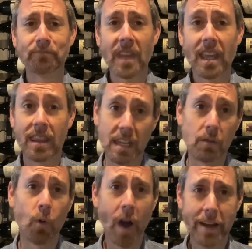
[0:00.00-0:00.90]
The
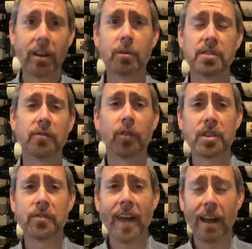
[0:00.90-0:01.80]
winery was
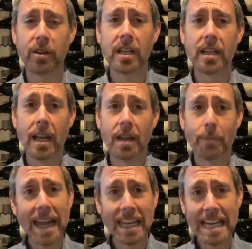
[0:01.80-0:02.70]
first founded
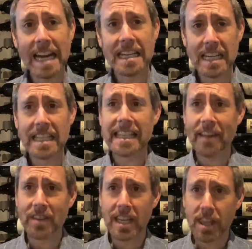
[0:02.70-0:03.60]
back in
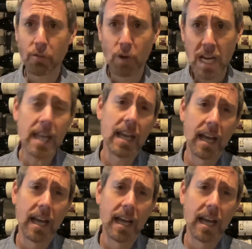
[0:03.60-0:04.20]
1973.